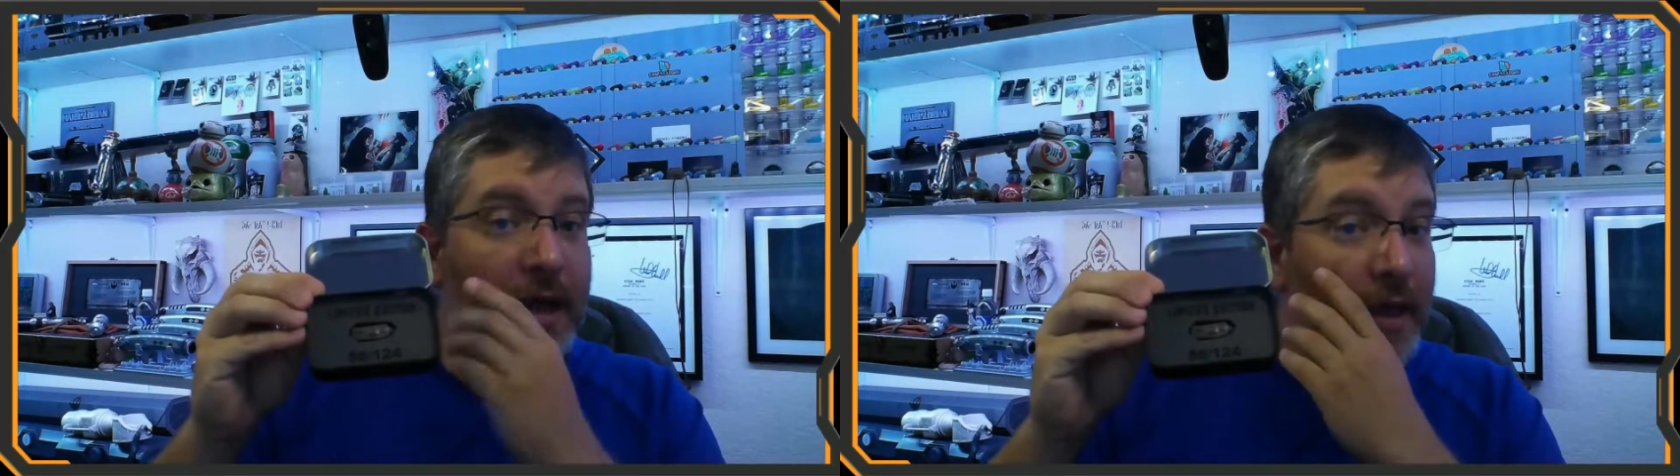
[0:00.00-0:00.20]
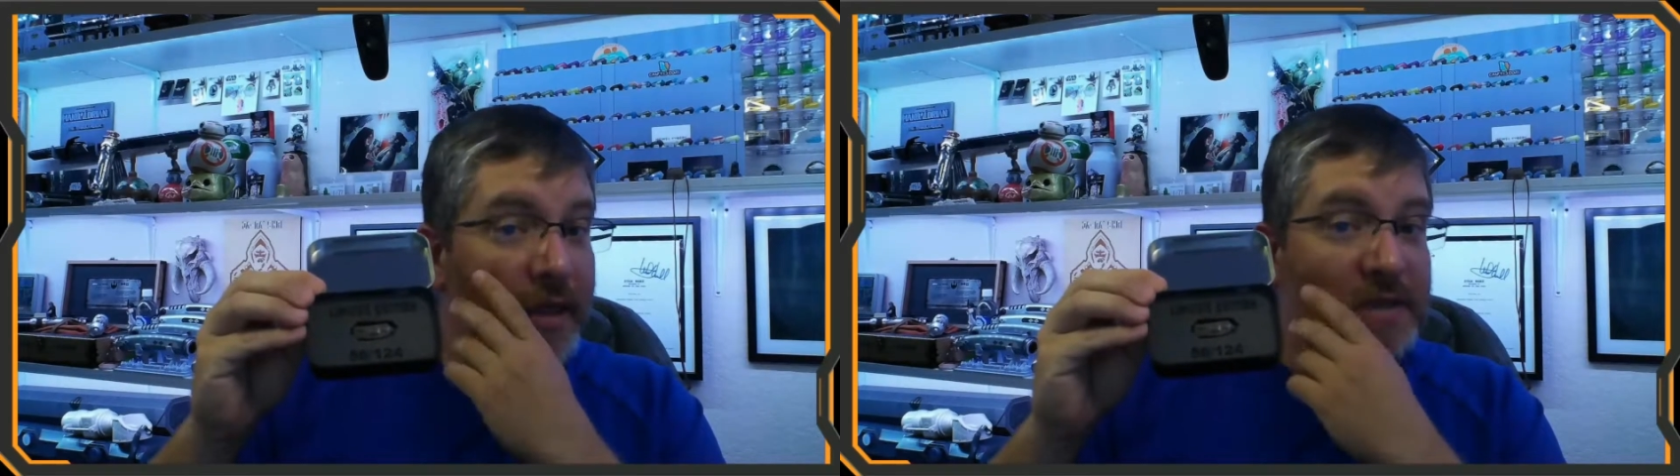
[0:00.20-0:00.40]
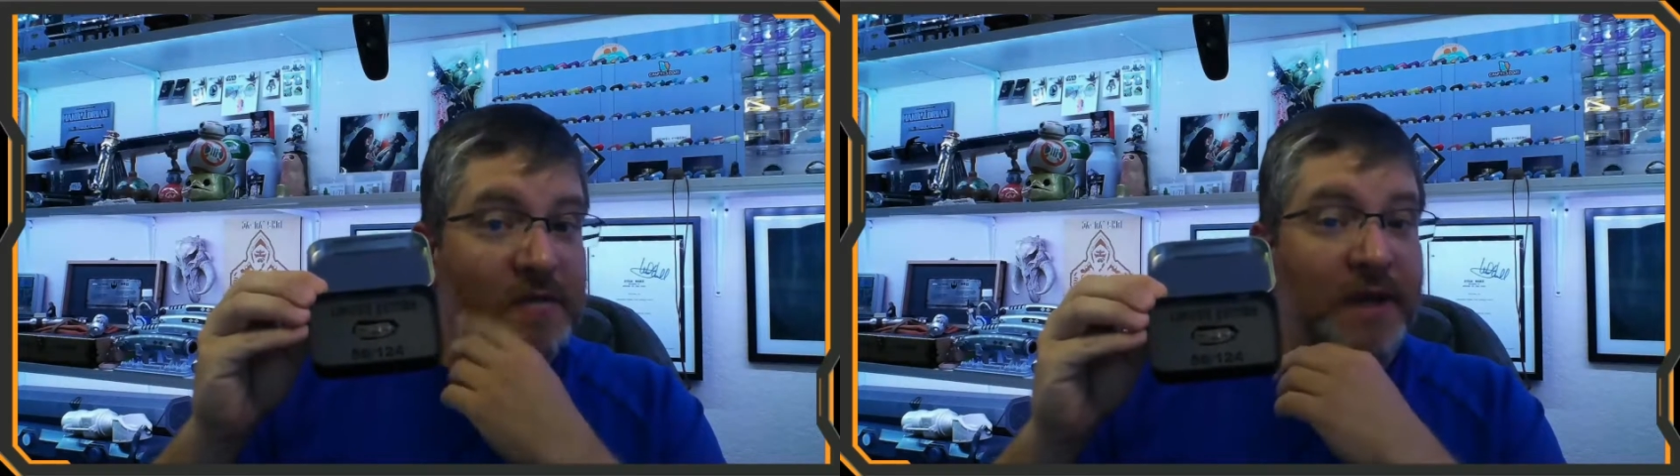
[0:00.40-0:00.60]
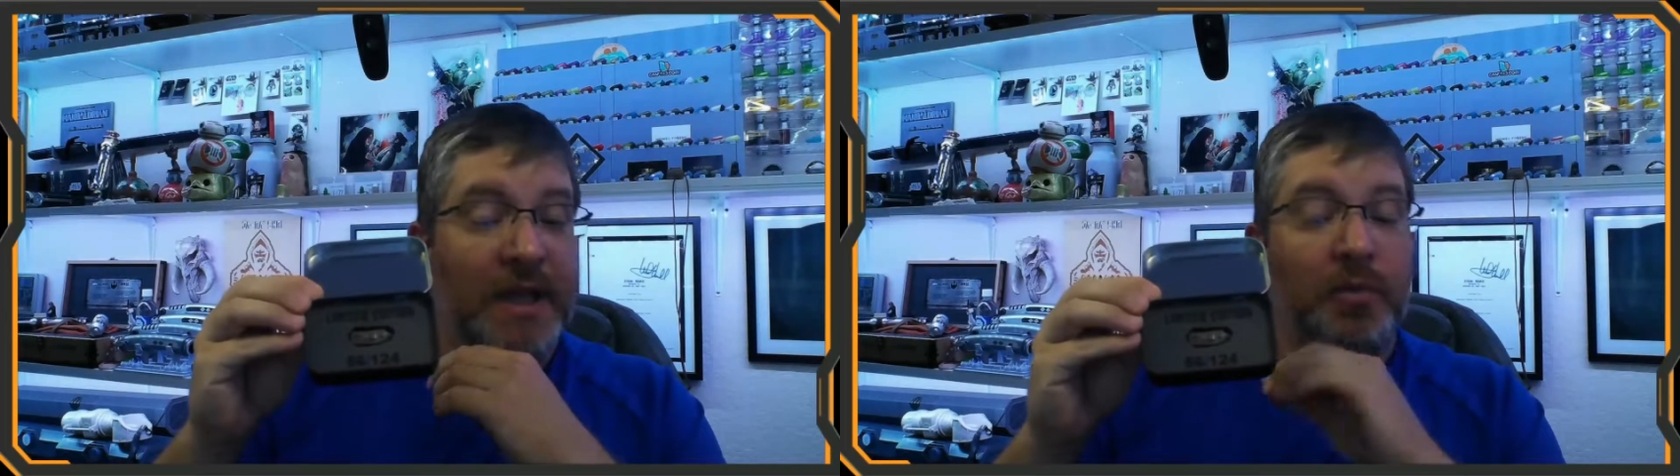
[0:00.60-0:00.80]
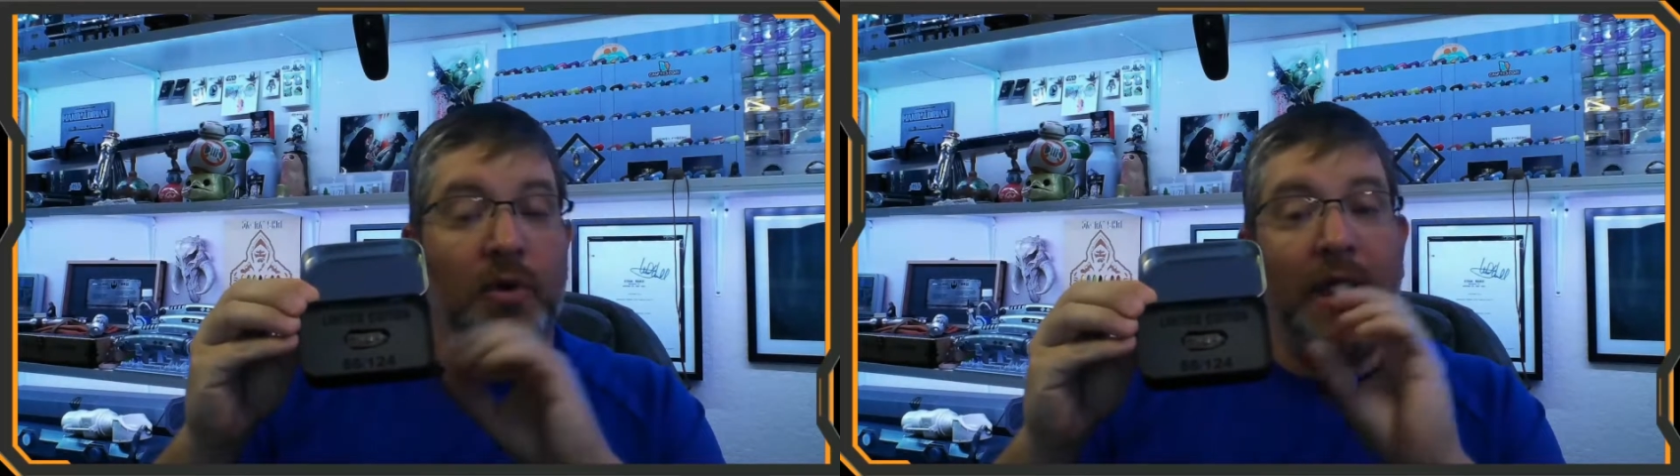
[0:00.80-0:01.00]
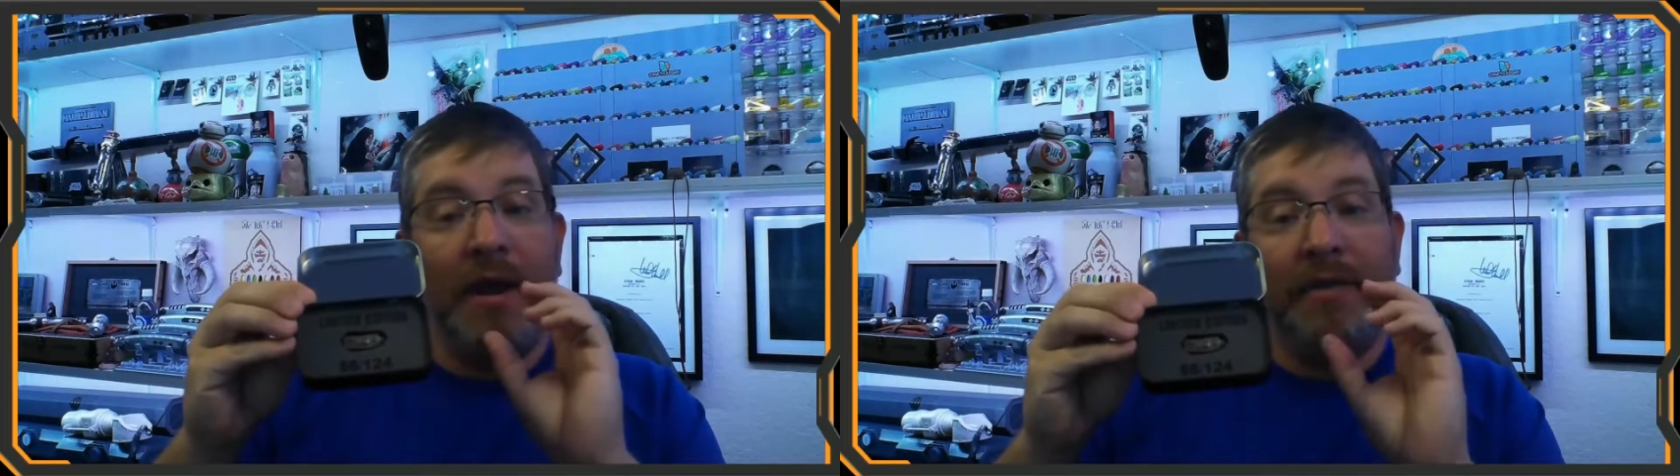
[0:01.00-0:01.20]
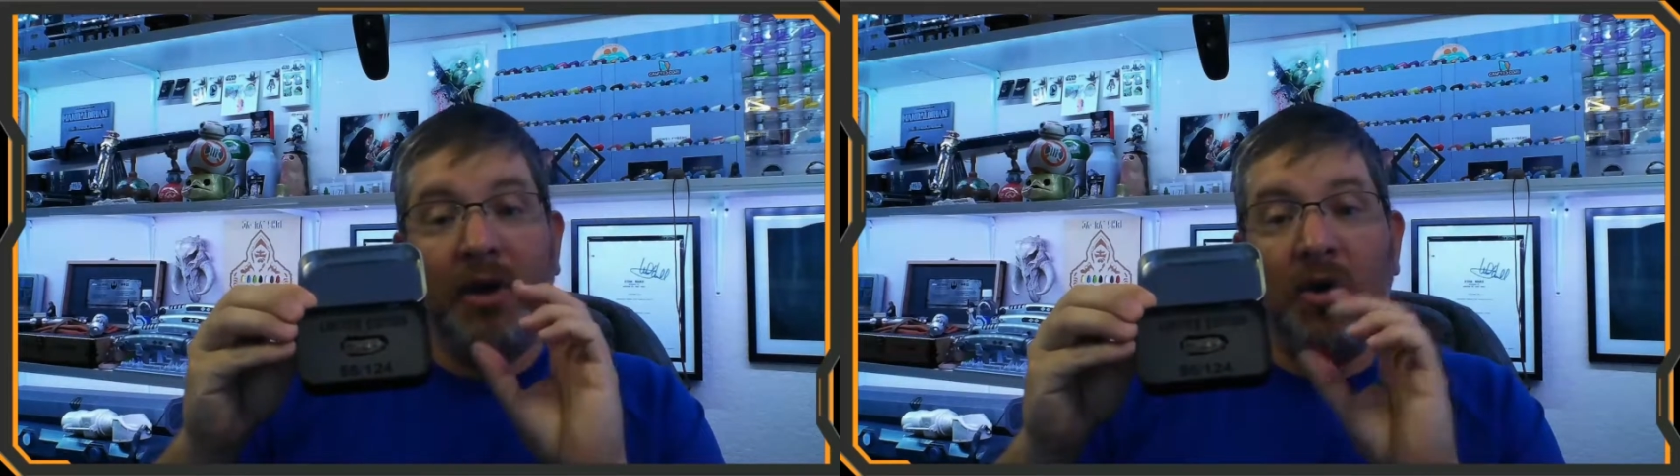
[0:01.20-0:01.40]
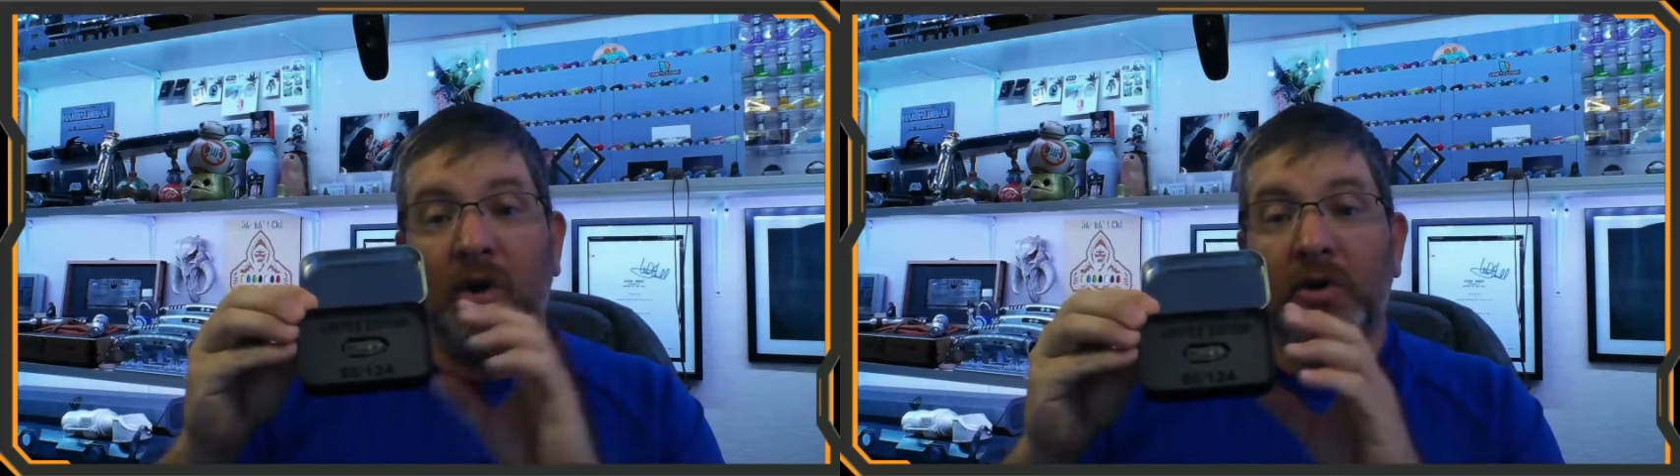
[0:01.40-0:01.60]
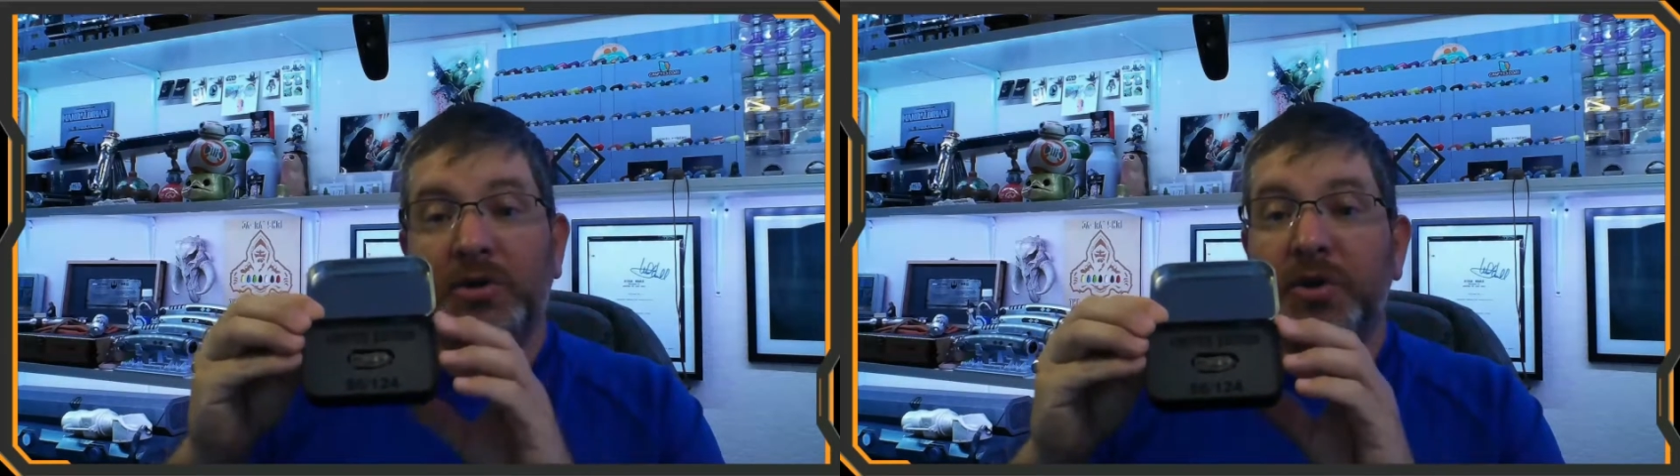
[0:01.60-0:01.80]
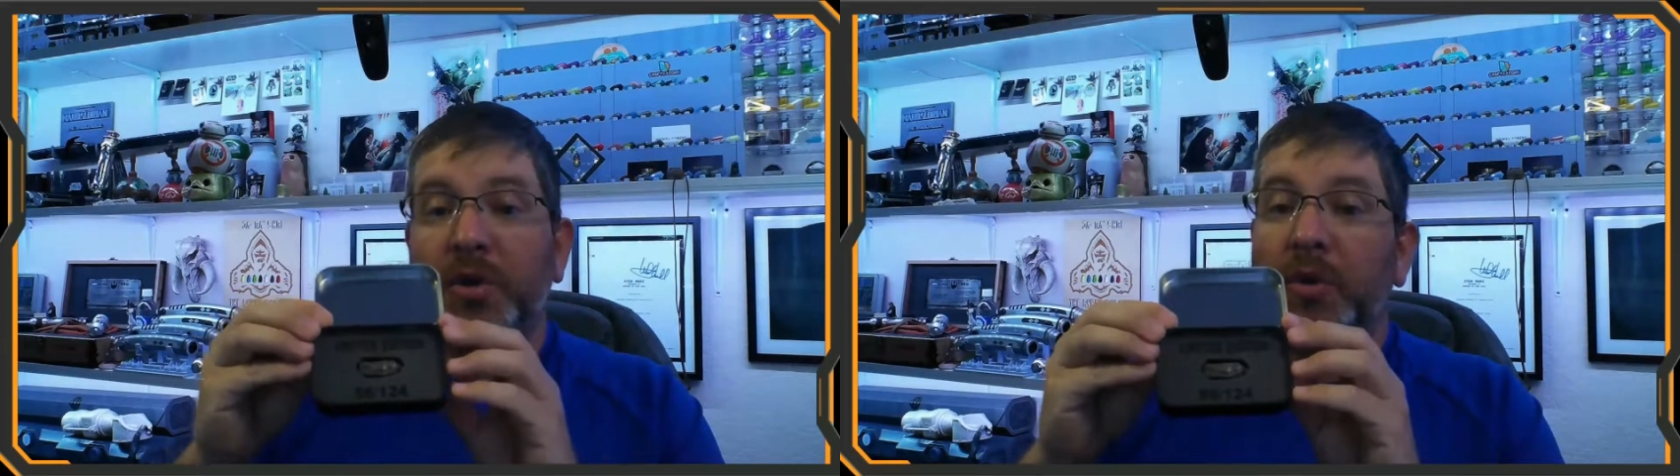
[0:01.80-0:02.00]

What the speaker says: that's available, and the cards are no